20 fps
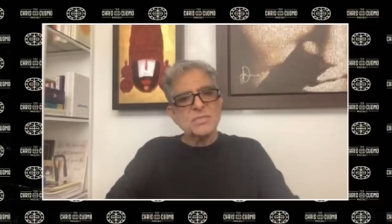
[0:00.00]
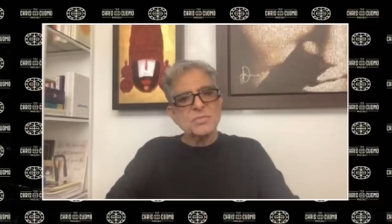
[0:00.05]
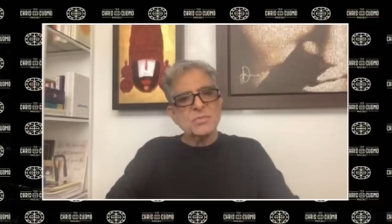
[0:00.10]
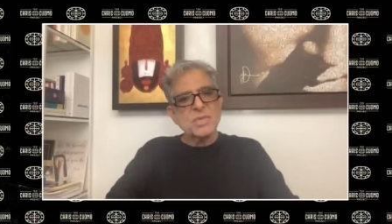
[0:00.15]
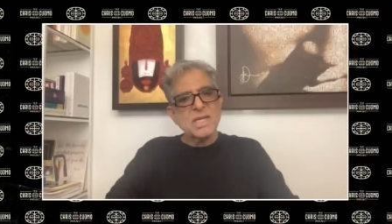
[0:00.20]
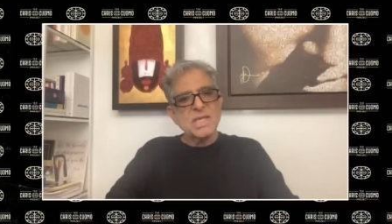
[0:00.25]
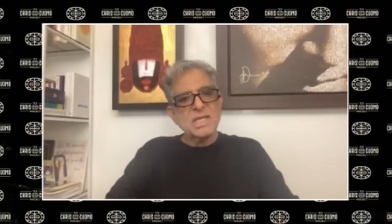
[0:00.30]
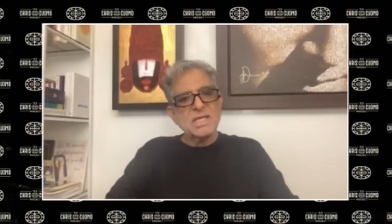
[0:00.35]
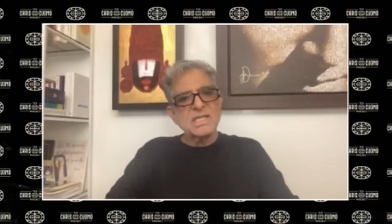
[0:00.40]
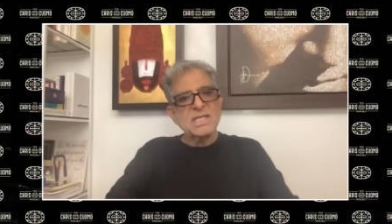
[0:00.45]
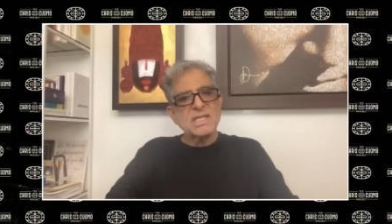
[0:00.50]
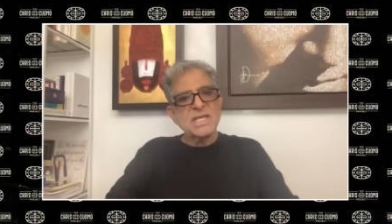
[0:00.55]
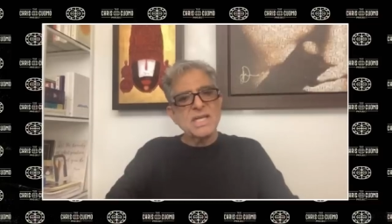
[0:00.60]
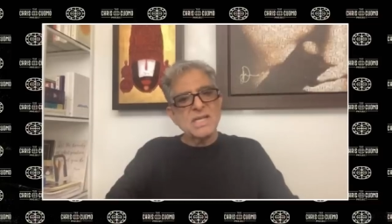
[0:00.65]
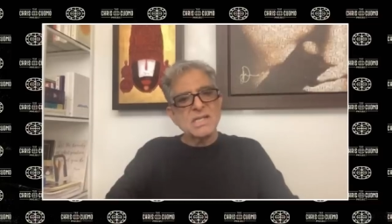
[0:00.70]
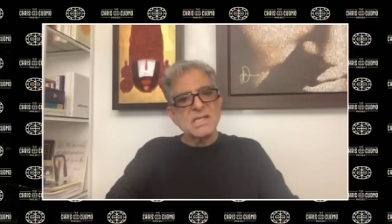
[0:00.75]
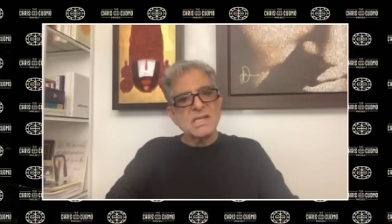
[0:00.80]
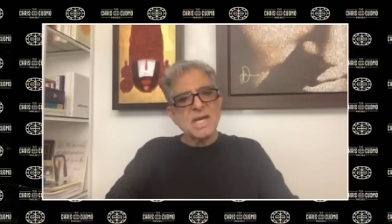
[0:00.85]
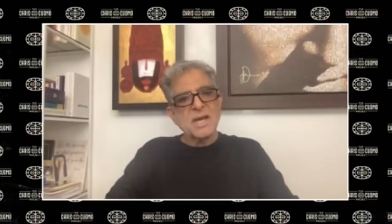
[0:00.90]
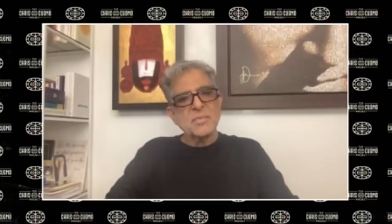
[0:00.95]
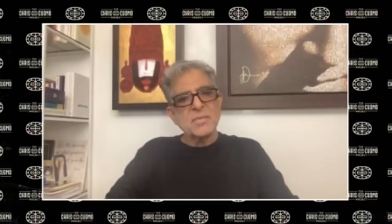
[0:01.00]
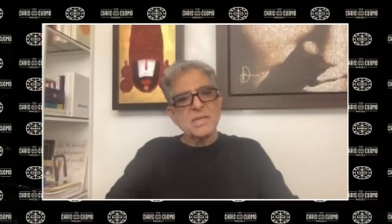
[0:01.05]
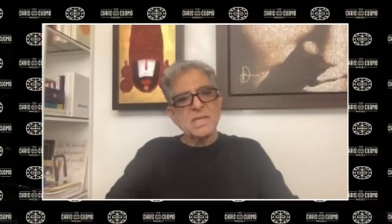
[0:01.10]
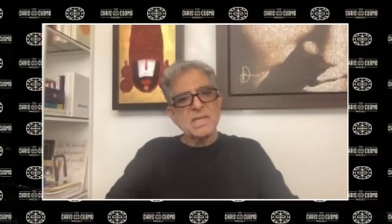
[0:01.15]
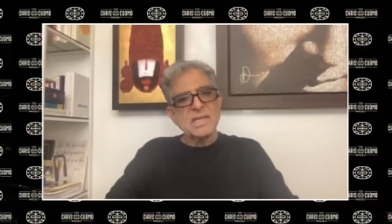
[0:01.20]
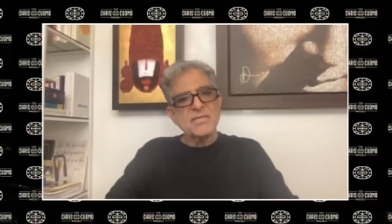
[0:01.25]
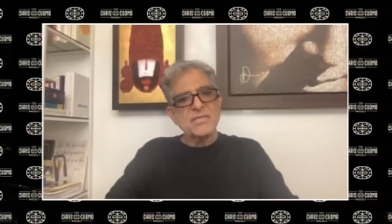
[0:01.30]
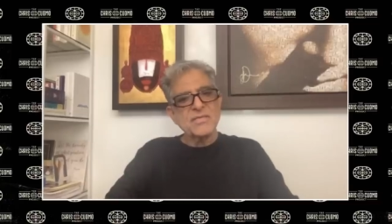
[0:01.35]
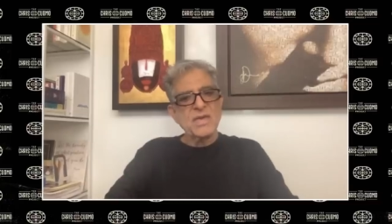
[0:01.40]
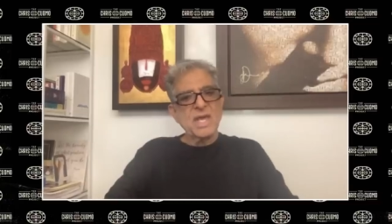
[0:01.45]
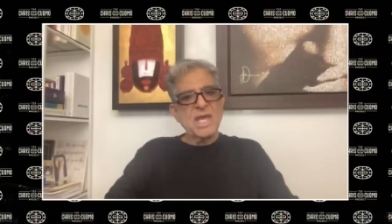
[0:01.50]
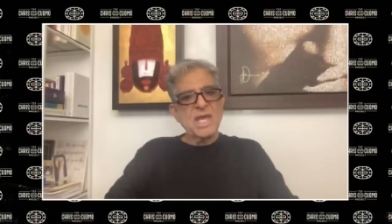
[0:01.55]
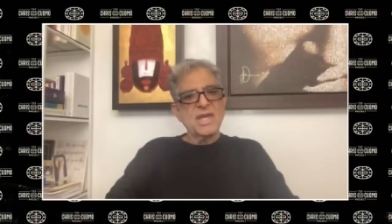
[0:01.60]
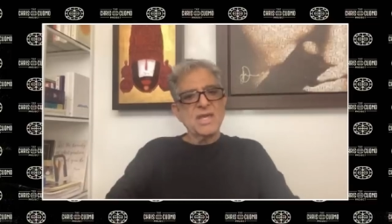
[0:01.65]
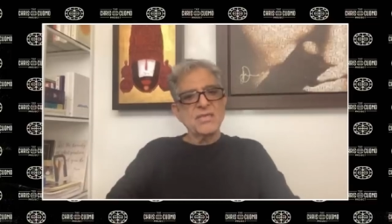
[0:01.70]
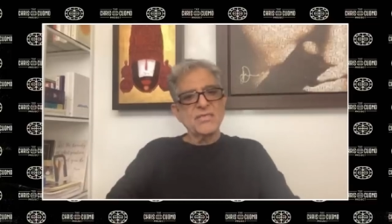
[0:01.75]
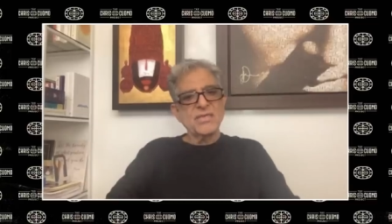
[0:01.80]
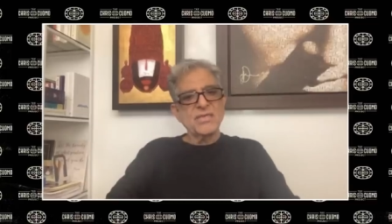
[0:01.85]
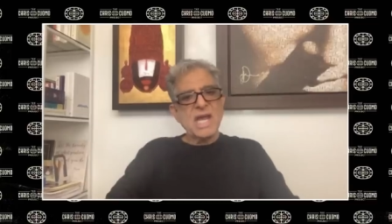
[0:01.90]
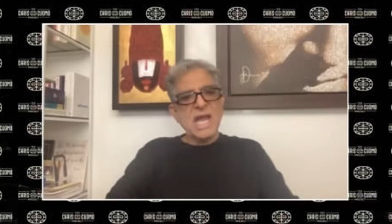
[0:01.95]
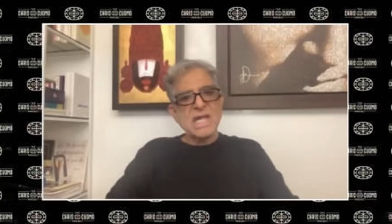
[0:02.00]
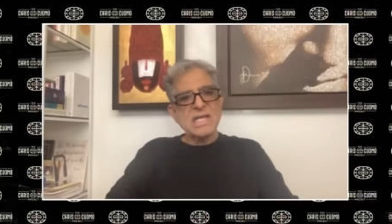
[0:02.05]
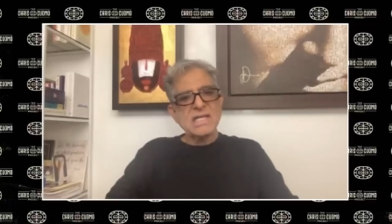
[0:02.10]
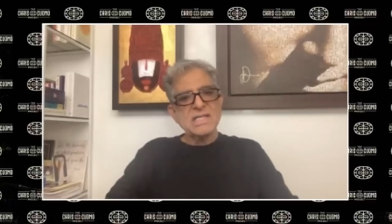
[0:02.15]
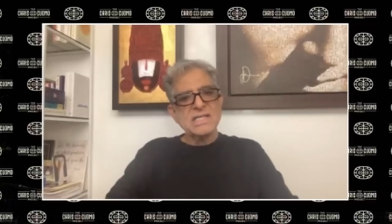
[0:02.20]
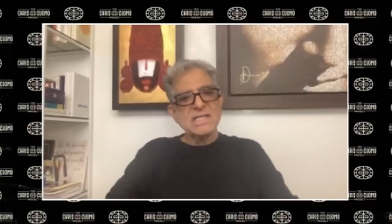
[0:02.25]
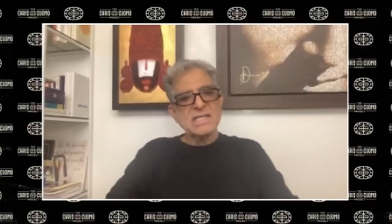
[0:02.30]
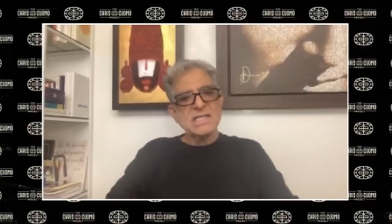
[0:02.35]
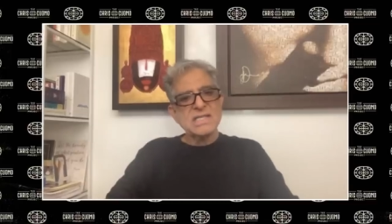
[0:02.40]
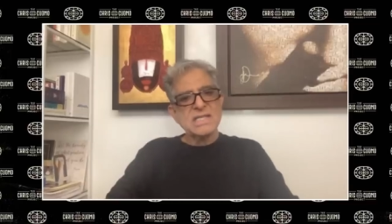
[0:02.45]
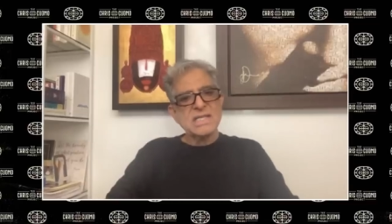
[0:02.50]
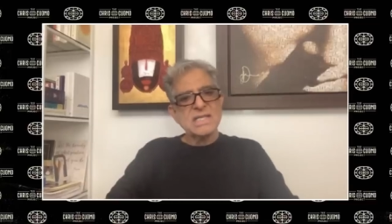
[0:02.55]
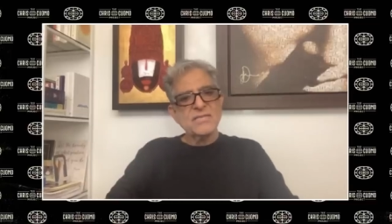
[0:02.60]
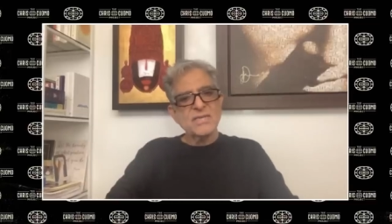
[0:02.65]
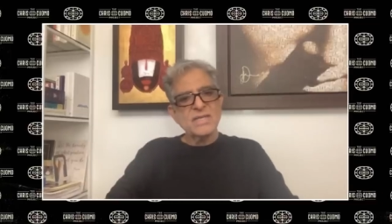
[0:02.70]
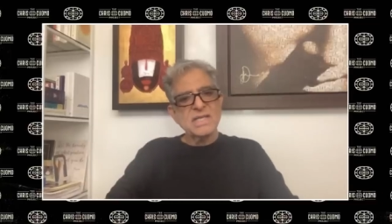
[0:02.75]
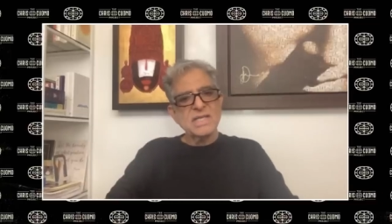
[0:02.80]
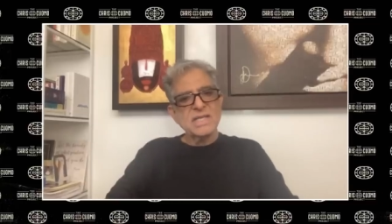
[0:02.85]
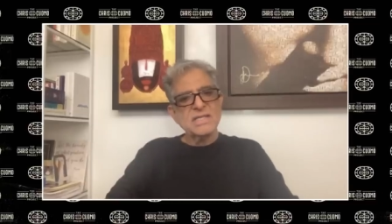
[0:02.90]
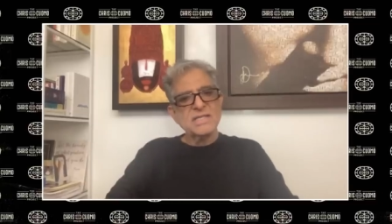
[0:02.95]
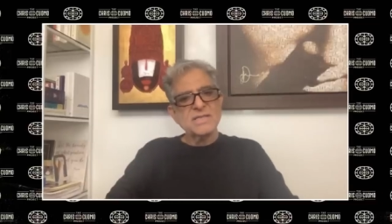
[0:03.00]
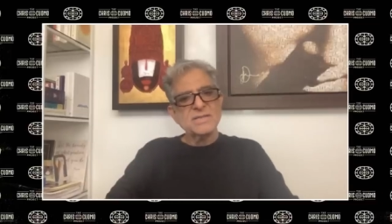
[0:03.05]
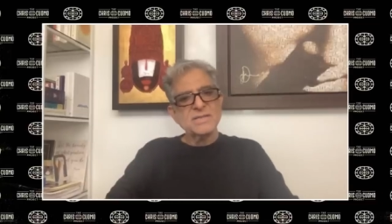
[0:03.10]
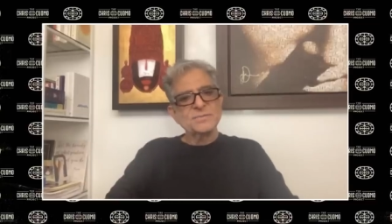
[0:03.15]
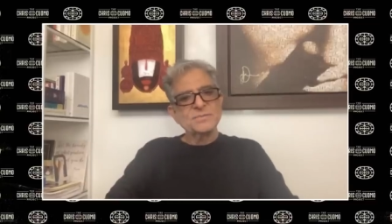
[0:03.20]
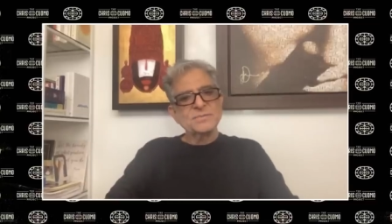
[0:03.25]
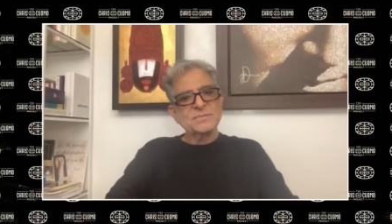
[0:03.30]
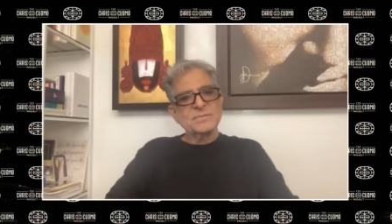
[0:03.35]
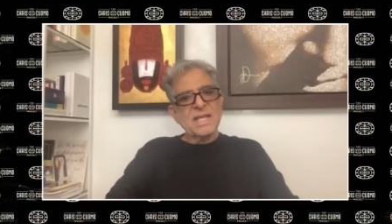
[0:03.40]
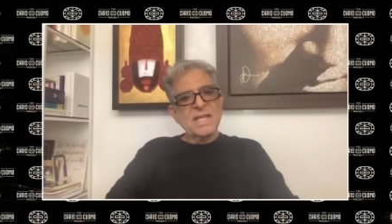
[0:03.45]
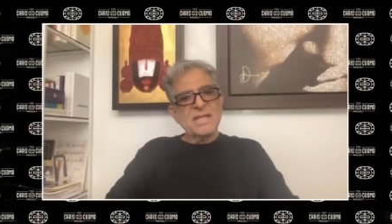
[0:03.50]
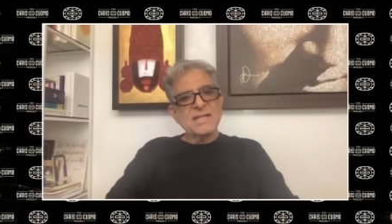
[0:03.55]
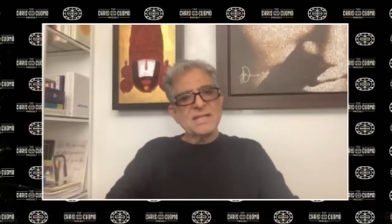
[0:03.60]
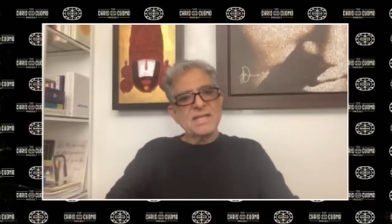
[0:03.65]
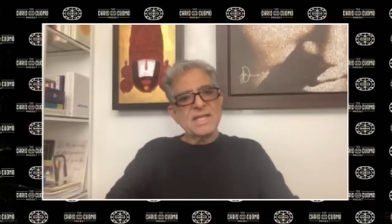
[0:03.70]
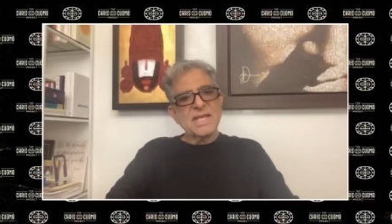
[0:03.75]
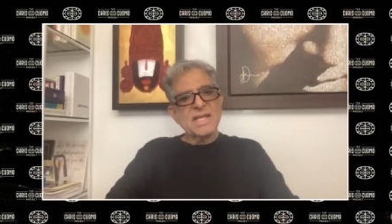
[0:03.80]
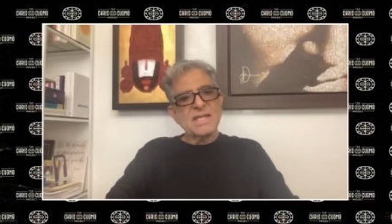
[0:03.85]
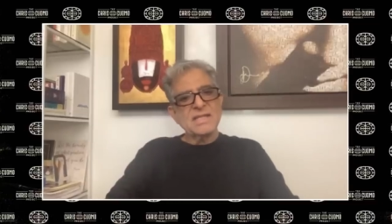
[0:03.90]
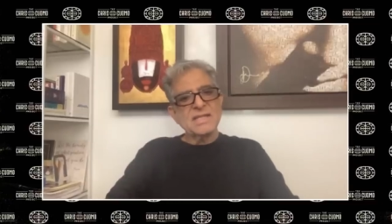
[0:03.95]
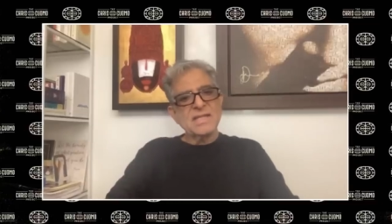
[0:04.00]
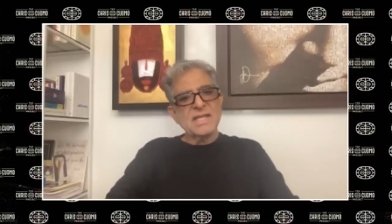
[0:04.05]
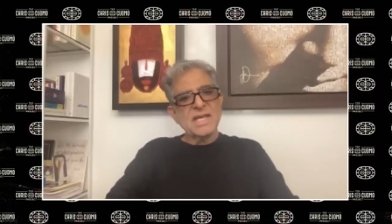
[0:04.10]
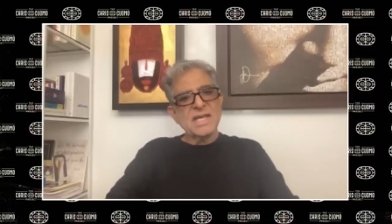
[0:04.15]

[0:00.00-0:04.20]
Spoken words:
the big deal? I mean, if reality is infinite, then